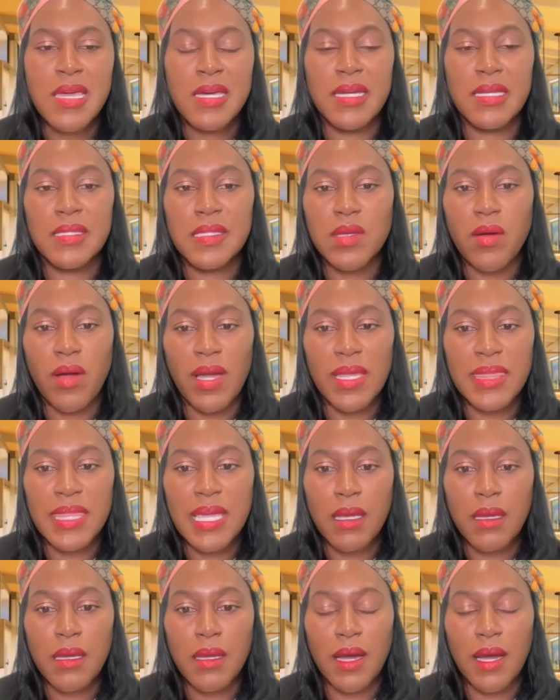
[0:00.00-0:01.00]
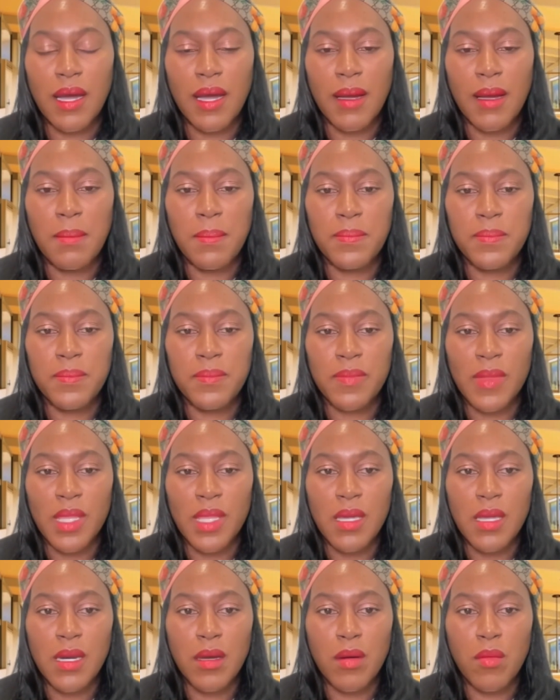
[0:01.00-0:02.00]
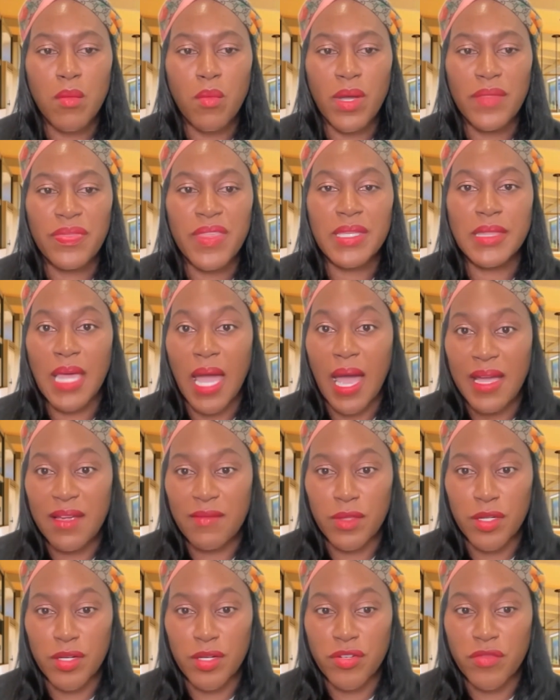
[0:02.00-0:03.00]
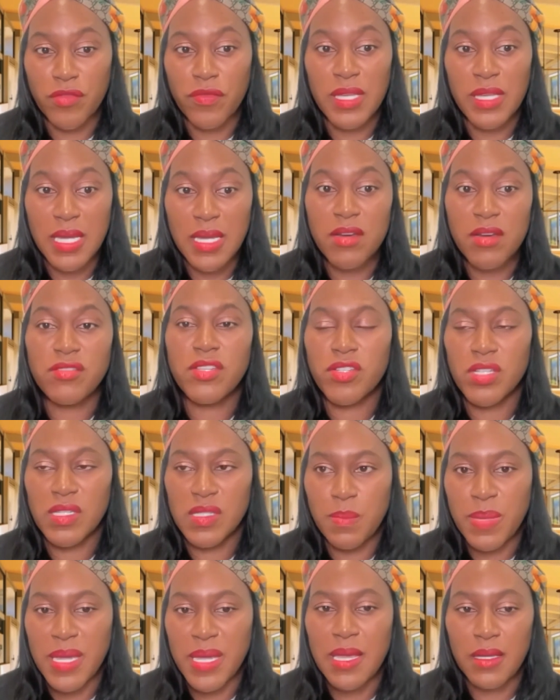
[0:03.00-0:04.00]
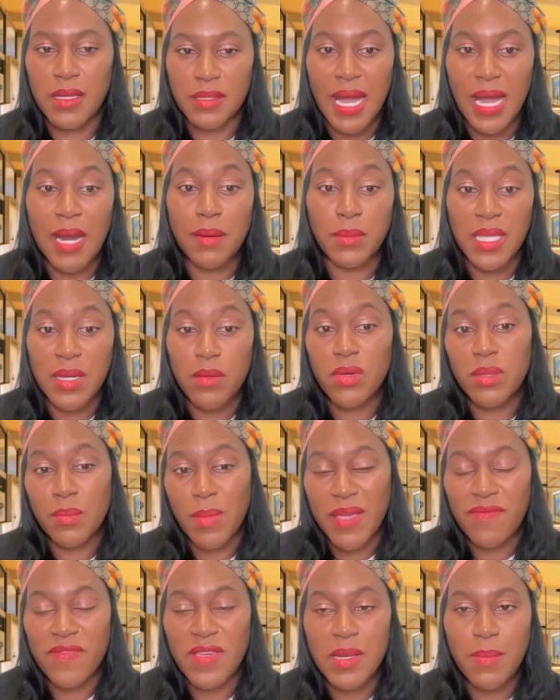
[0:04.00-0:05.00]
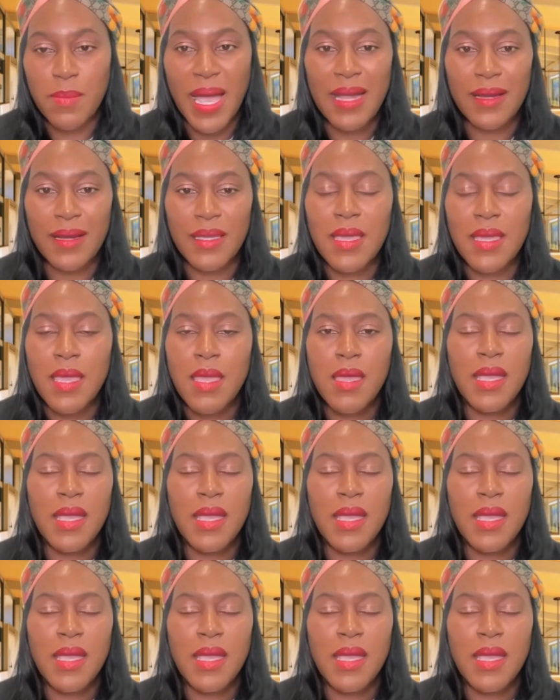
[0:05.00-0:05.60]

and so I think one thing that I've learned over the years is just being timely with my feedback,